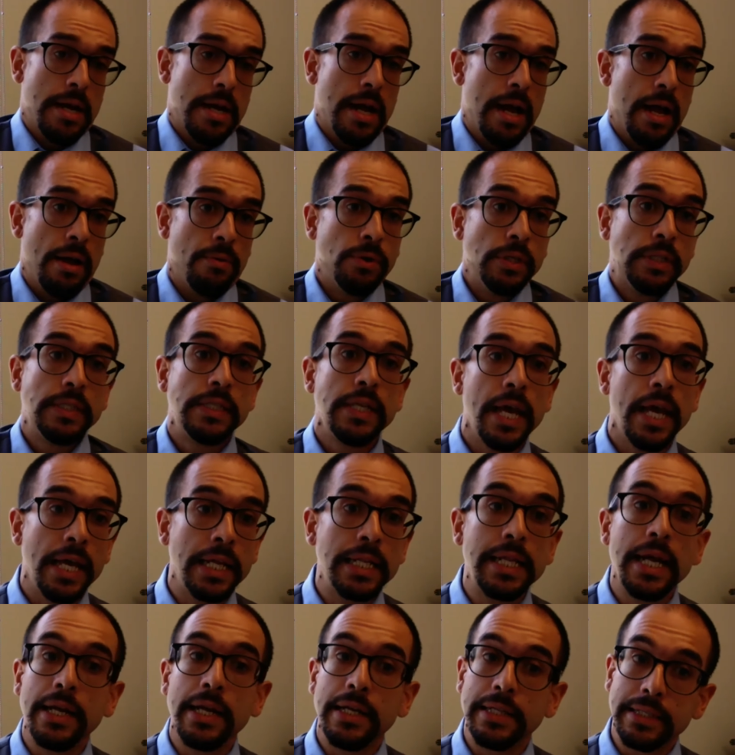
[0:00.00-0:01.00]
I would say
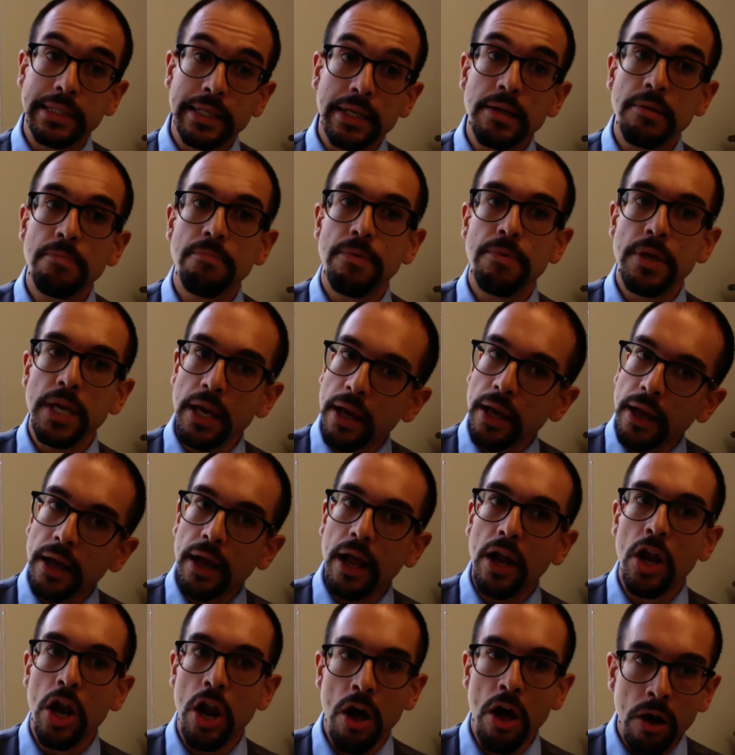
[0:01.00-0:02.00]
that it's going to be
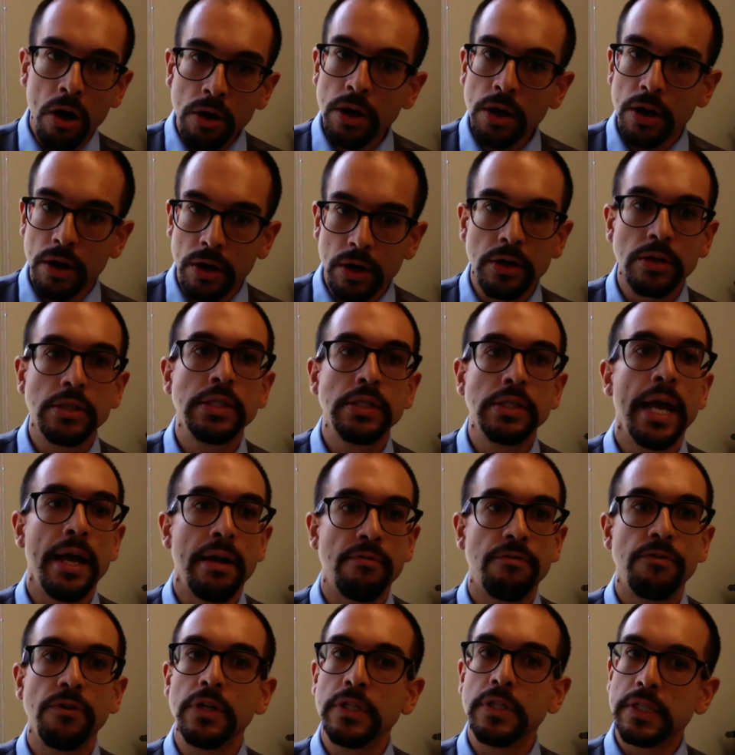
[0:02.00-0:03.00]
longer than,
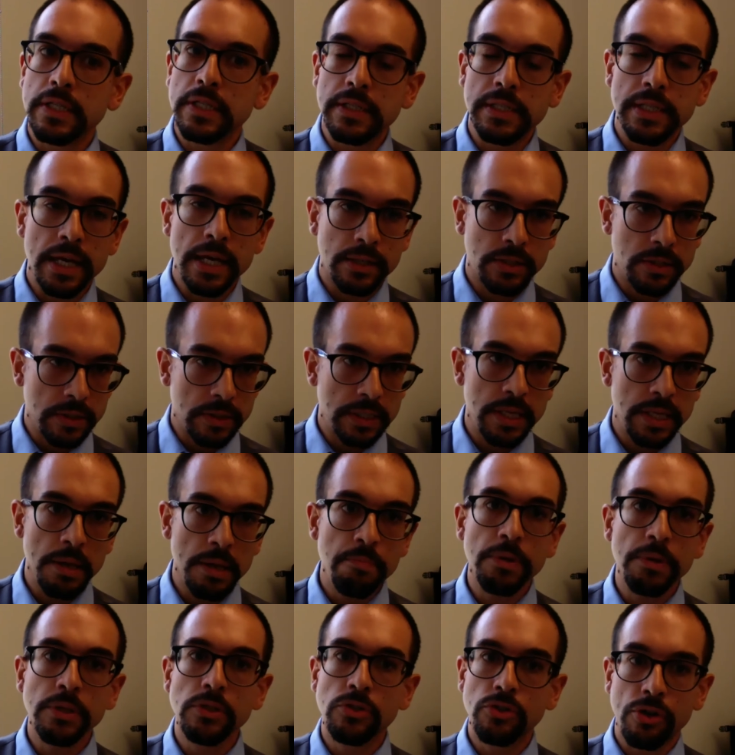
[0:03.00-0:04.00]
for instance, the exon
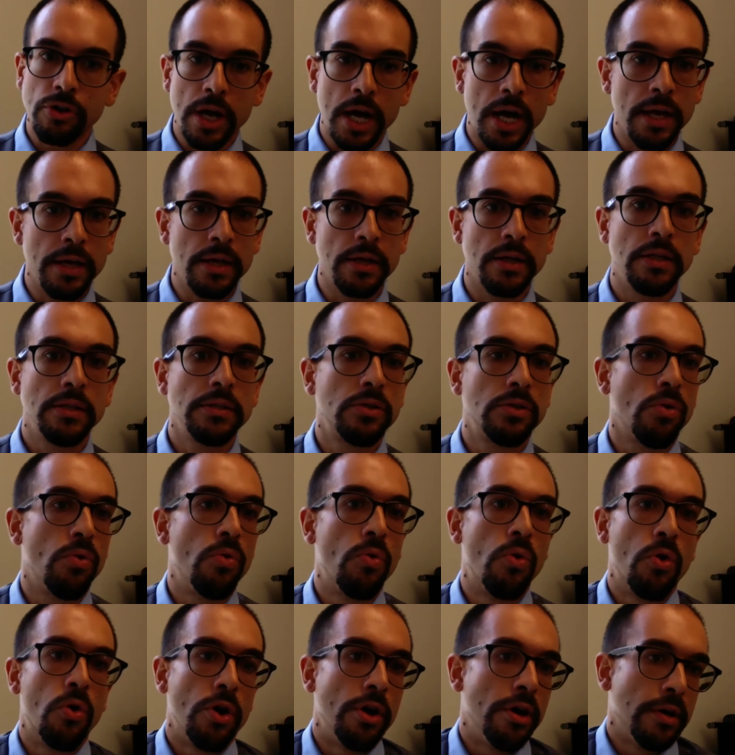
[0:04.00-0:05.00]
skipping trials
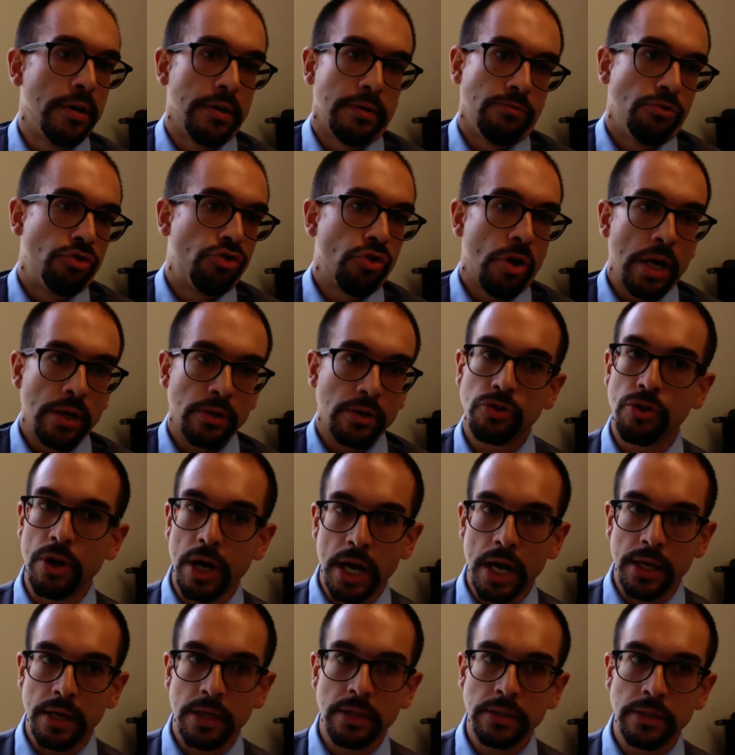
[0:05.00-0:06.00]
or uh, drug
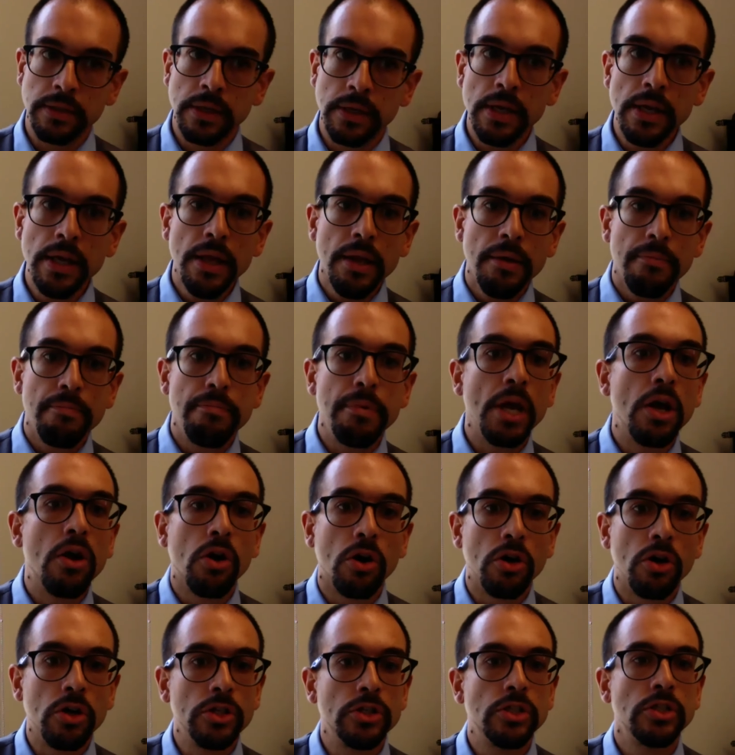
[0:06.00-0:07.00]
trials
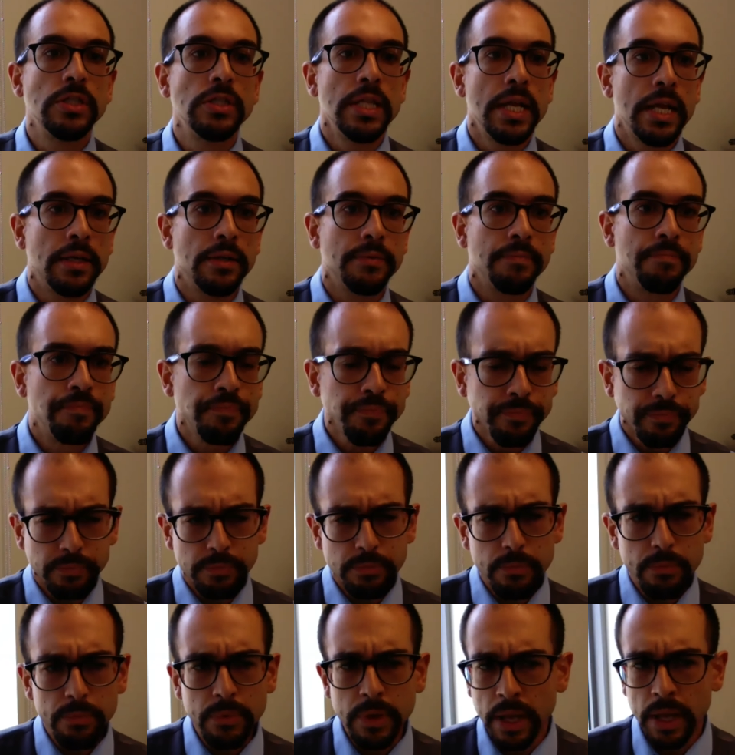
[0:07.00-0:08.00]
because
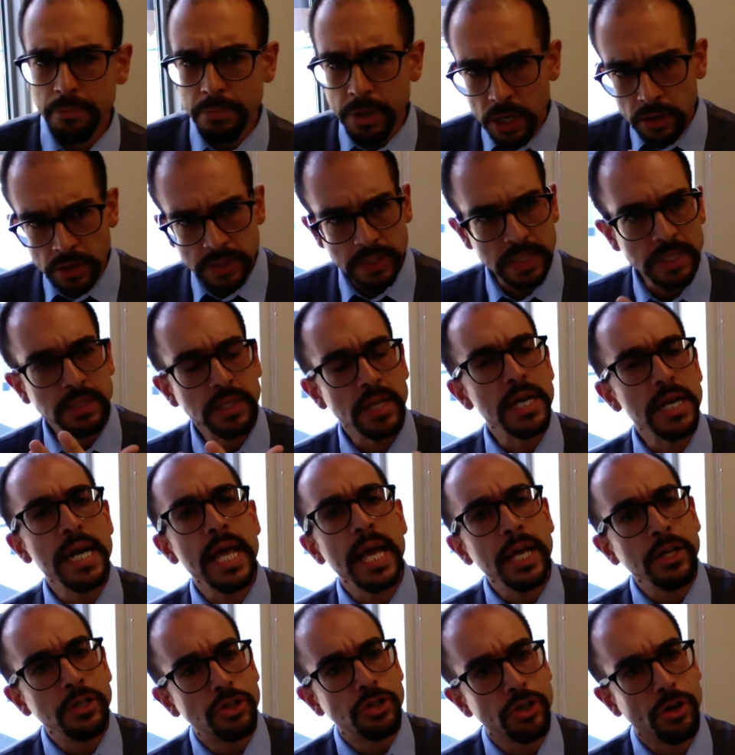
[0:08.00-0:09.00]
because in the
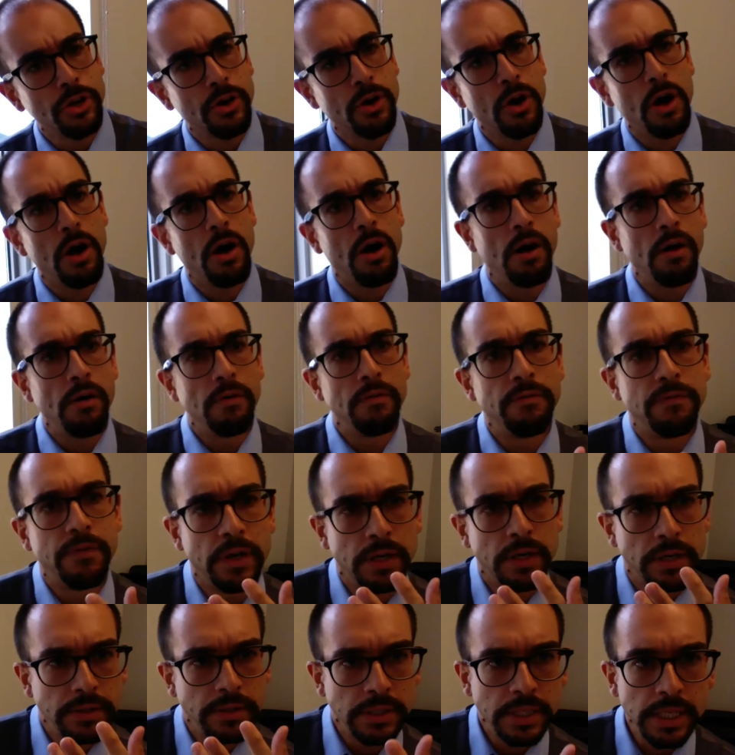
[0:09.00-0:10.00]
nature of
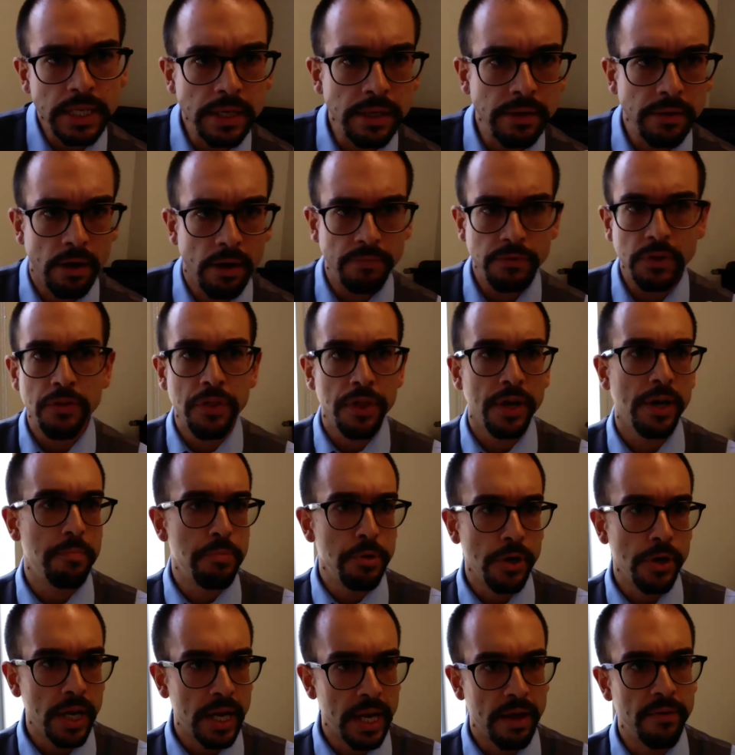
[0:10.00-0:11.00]
uh, the of the
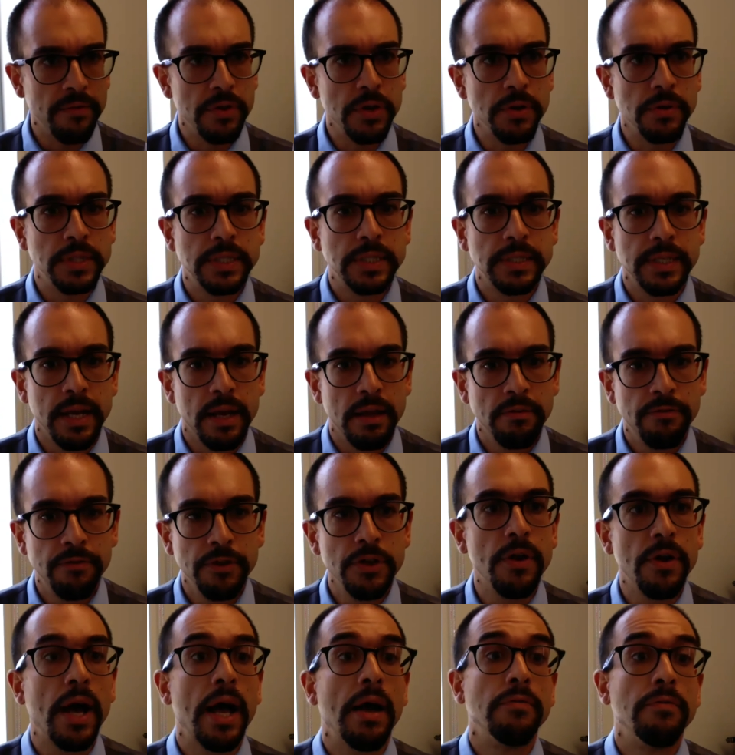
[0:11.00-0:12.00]
therapeutic avenue itself,
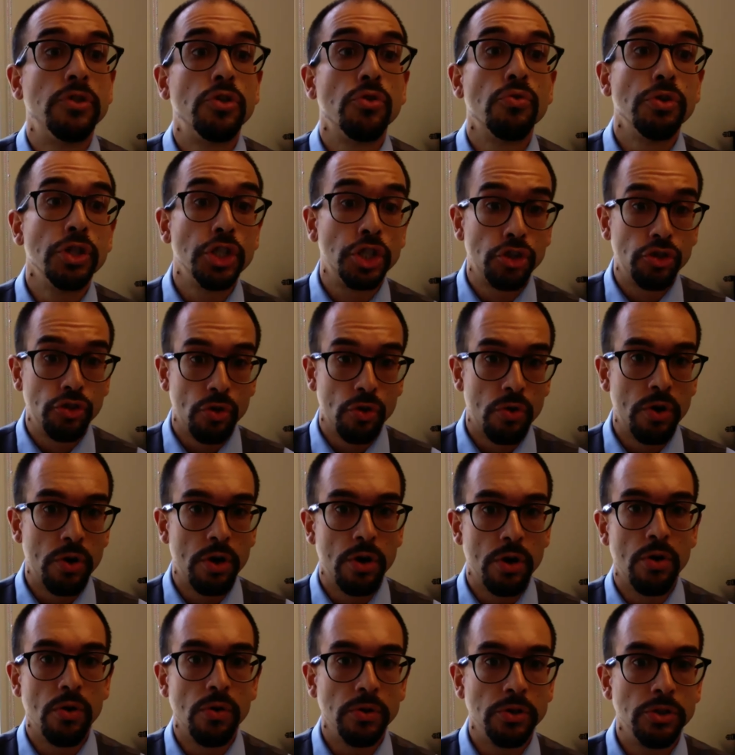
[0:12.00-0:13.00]
you have to restore
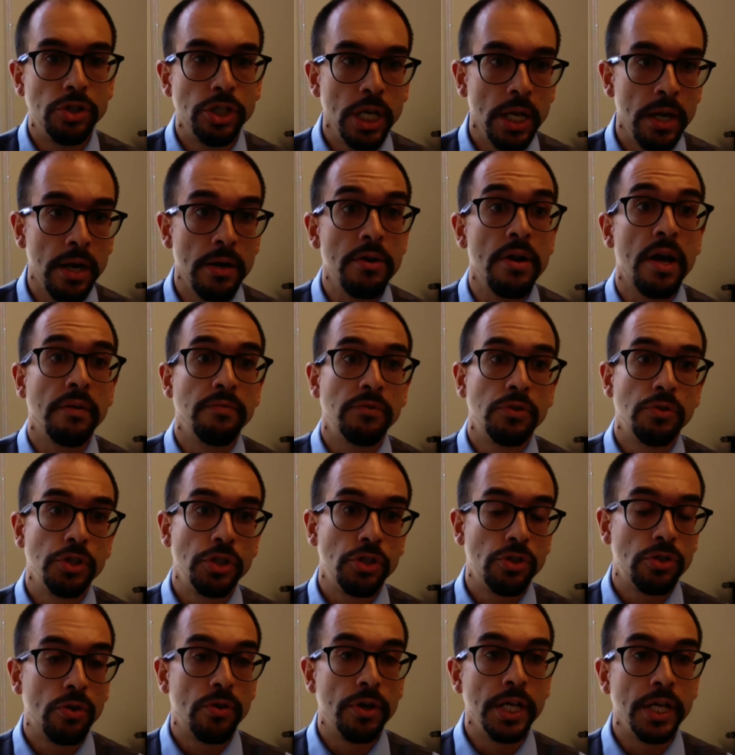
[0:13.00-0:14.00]
a whole gene and you have to
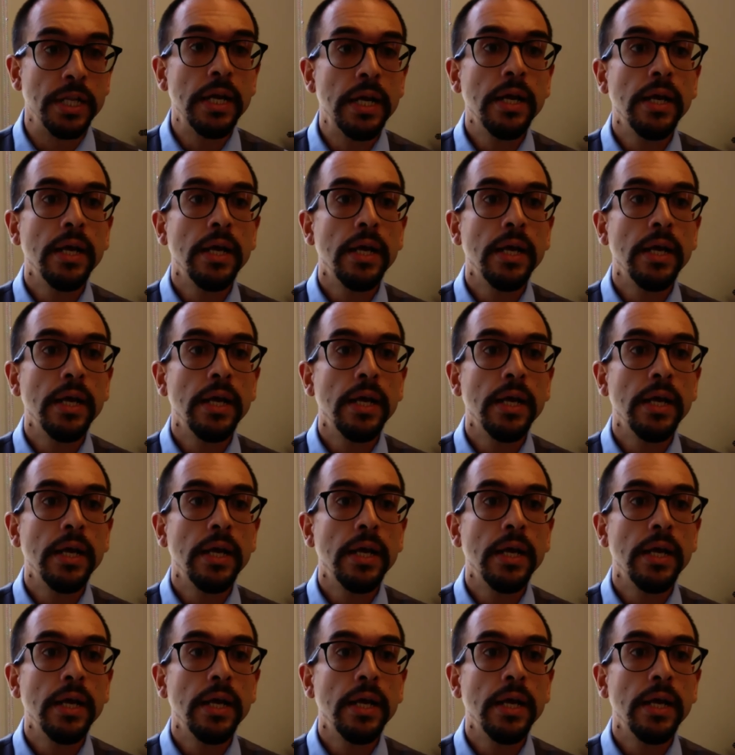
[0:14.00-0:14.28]
restore it